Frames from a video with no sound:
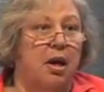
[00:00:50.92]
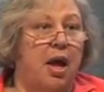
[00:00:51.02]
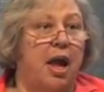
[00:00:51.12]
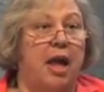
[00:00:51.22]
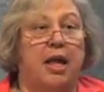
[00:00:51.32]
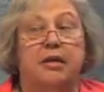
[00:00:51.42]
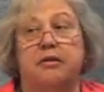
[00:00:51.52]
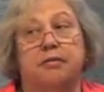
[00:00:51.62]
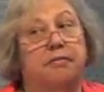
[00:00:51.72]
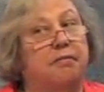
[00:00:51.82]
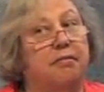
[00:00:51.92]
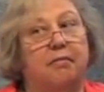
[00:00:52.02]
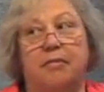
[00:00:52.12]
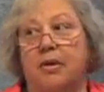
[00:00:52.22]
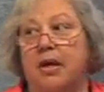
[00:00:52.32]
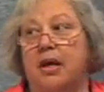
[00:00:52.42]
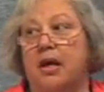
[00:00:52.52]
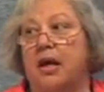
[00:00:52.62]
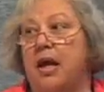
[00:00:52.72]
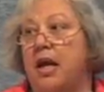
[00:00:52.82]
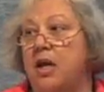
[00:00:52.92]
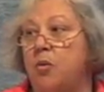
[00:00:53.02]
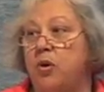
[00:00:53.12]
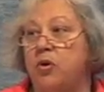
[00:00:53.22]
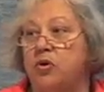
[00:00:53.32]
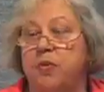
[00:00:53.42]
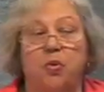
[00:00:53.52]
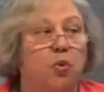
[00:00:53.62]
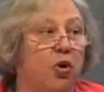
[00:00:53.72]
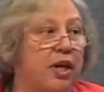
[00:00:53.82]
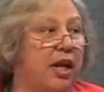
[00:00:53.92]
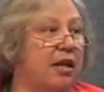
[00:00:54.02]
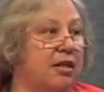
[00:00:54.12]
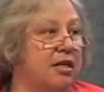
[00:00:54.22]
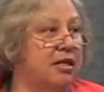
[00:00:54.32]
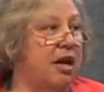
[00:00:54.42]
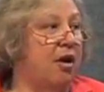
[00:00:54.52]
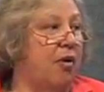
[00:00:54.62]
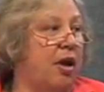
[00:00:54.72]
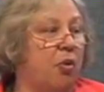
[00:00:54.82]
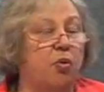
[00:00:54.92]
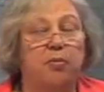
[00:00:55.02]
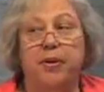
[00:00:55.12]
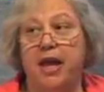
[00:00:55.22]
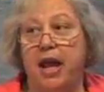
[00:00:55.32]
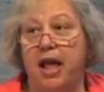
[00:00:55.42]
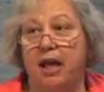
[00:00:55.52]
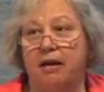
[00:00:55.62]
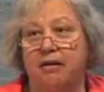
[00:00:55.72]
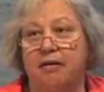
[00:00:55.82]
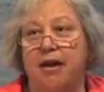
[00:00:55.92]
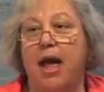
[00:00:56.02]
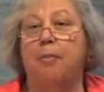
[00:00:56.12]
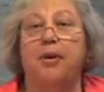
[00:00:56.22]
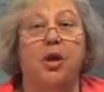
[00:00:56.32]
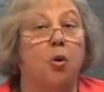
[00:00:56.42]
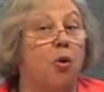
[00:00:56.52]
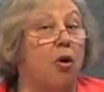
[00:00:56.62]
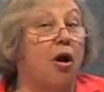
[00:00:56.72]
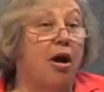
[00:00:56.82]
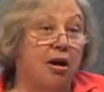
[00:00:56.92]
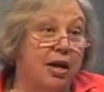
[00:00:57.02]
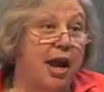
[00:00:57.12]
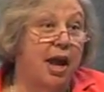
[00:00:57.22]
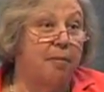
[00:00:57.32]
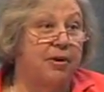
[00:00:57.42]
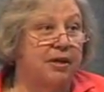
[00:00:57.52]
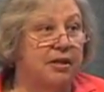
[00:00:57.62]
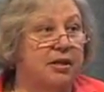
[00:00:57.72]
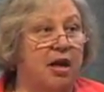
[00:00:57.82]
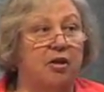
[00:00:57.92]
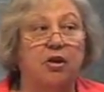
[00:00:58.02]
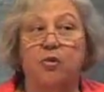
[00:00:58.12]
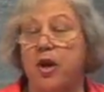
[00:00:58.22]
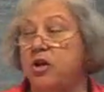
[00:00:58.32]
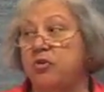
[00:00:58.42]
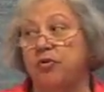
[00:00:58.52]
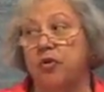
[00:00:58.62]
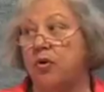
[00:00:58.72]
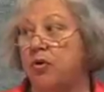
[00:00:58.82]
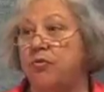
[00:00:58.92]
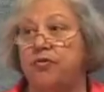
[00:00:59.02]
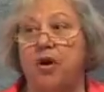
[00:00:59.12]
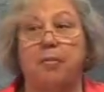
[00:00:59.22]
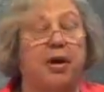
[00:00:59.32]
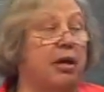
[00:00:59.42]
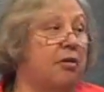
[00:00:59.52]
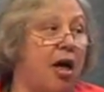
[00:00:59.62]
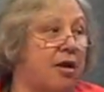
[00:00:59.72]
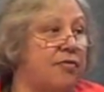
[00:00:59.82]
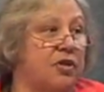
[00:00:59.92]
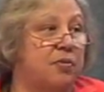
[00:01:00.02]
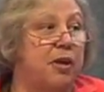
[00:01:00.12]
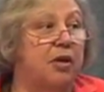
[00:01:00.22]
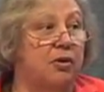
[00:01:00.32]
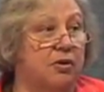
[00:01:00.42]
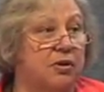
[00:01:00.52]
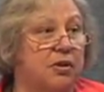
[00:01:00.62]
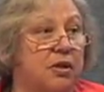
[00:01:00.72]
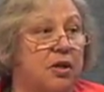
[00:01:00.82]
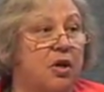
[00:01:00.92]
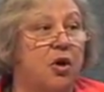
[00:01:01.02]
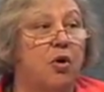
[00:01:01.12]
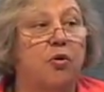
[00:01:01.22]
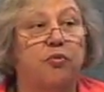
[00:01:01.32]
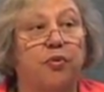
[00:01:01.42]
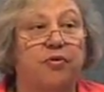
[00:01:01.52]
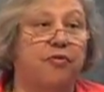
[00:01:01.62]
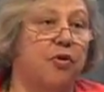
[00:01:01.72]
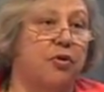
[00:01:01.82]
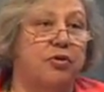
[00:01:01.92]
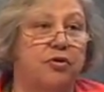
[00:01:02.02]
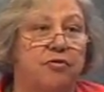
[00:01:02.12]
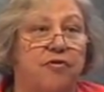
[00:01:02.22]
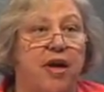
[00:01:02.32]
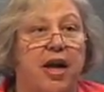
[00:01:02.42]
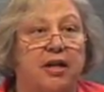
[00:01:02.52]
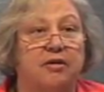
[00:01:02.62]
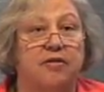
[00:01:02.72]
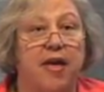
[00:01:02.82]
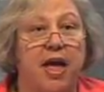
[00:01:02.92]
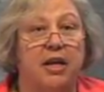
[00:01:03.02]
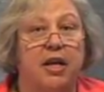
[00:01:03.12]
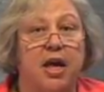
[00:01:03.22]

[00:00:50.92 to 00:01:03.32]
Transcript: And anyone who's been working in this area will be happy or unhappy to tell you, and you've heard from a lot of the speakers who've referred to the fact that